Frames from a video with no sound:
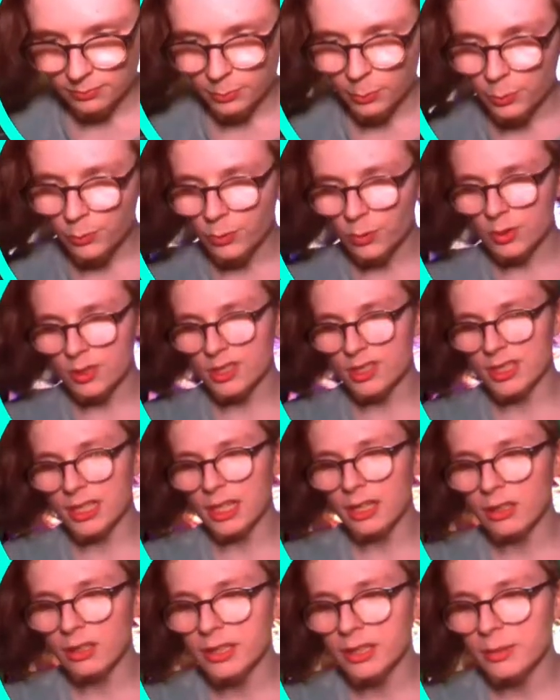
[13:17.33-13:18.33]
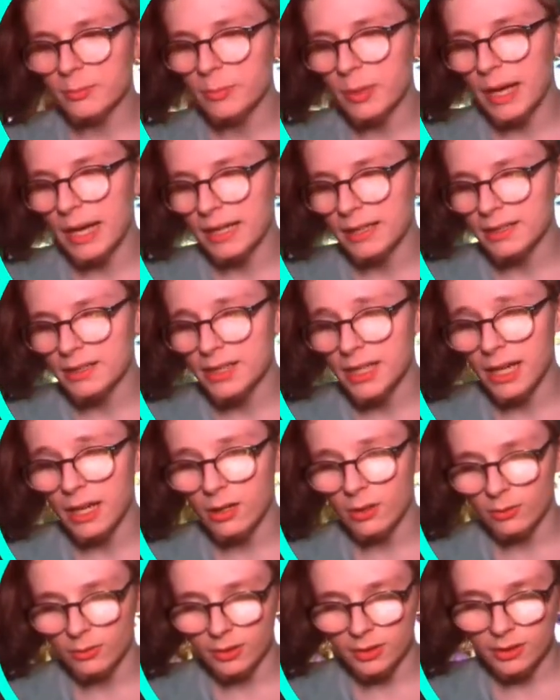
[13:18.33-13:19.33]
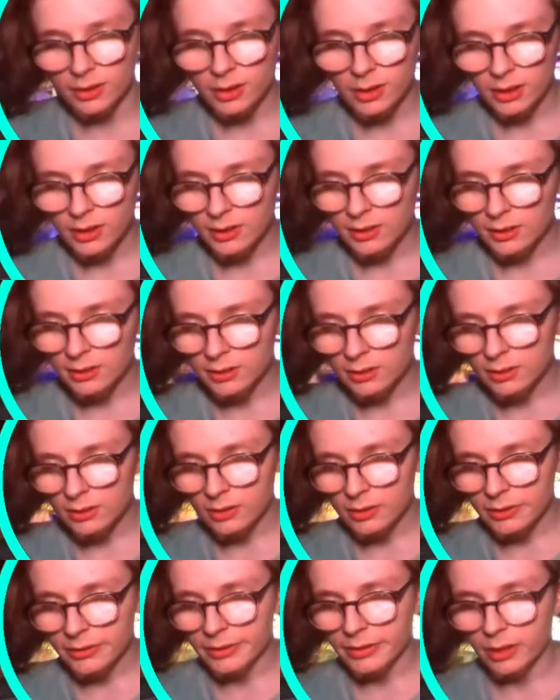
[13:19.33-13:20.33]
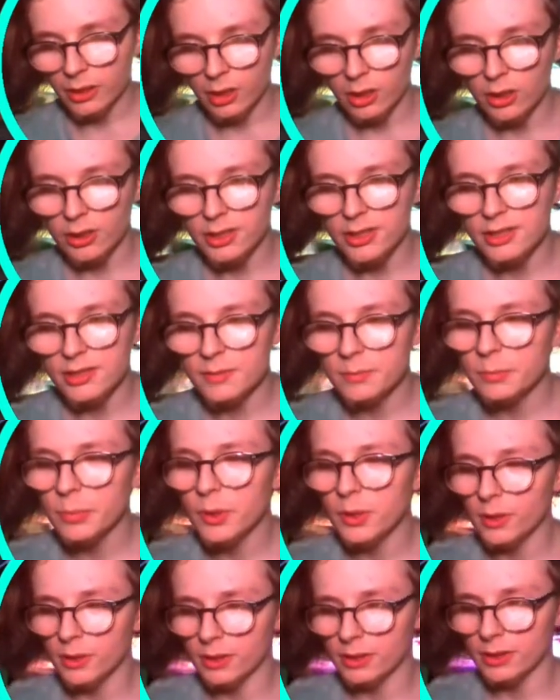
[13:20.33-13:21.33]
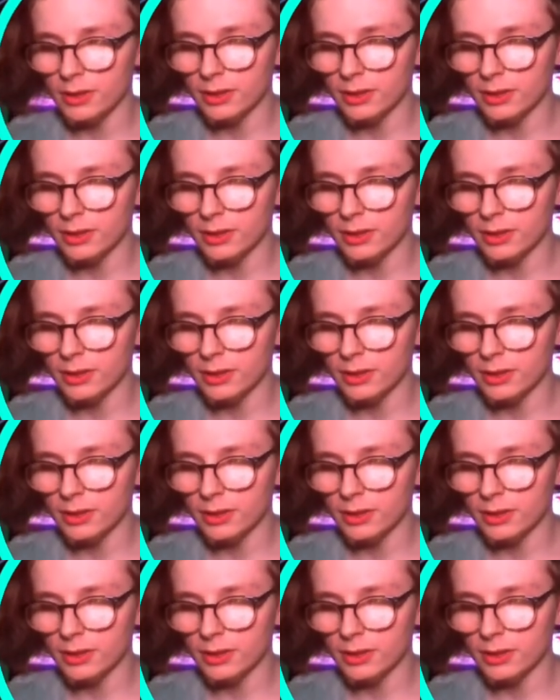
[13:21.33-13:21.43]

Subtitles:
Before settling back down on his book.